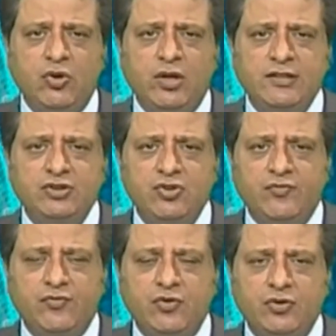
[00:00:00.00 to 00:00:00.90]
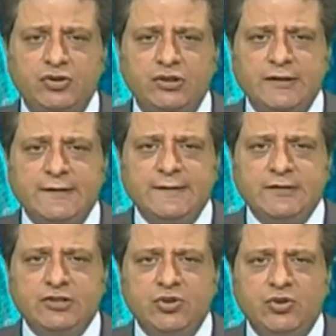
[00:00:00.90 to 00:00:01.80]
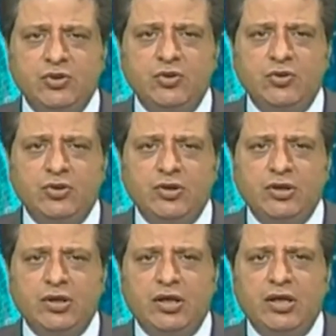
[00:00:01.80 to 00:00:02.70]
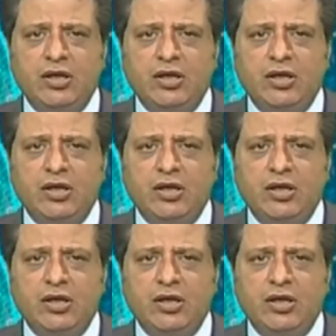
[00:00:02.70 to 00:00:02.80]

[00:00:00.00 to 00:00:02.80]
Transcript: so on and so forth. So